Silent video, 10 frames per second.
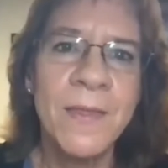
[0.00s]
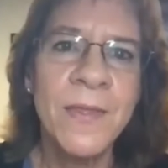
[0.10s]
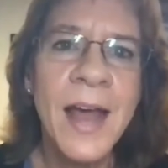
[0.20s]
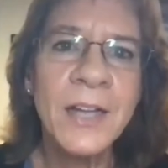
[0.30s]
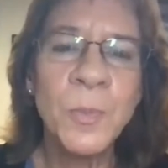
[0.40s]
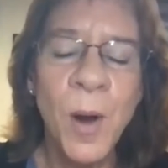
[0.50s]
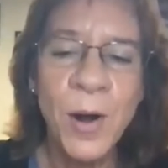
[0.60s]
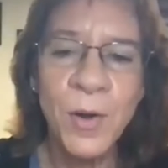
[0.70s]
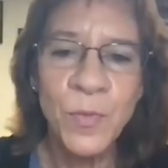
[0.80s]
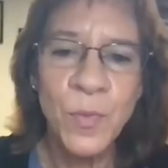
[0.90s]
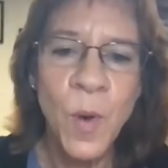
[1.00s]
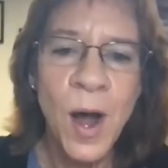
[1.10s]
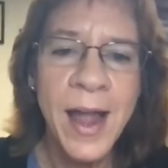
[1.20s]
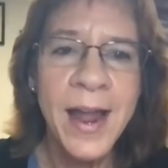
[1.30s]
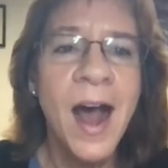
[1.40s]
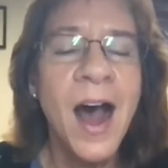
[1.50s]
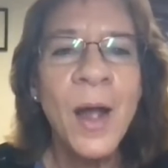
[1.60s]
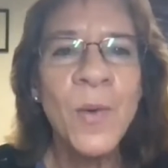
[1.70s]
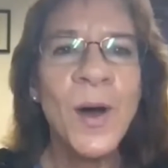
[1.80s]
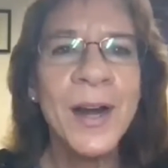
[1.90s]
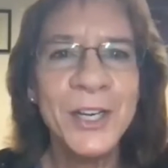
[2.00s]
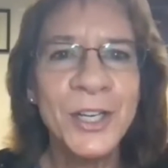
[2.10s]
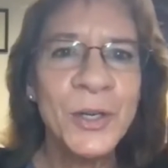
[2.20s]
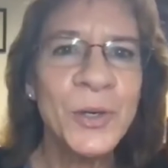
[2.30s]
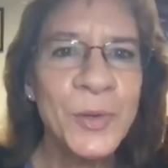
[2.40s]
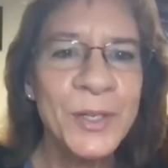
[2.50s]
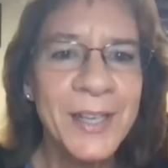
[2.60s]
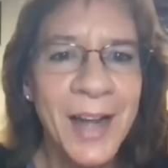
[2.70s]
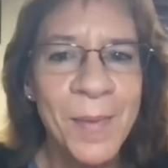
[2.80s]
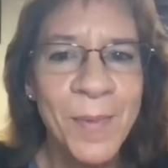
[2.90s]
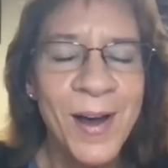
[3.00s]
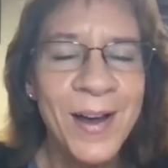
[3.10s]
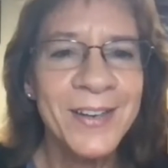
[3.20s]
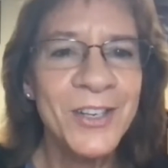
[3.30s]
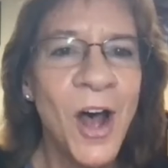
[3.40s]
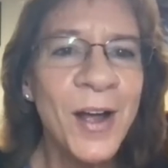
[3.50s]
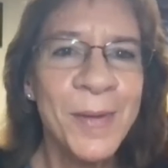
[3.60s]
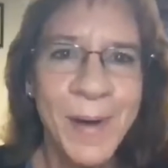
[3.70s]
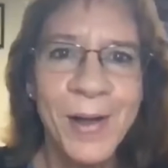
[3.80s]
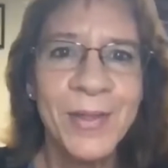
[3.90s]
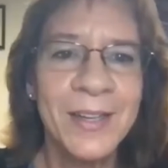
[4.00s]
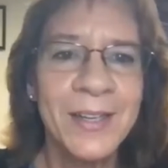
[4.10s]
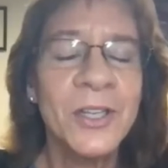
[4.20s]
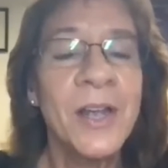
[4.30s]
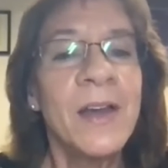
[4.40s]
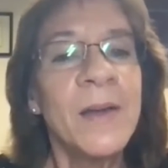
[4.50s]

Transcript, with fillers: that's part of why I wanted you to come on and talk about this,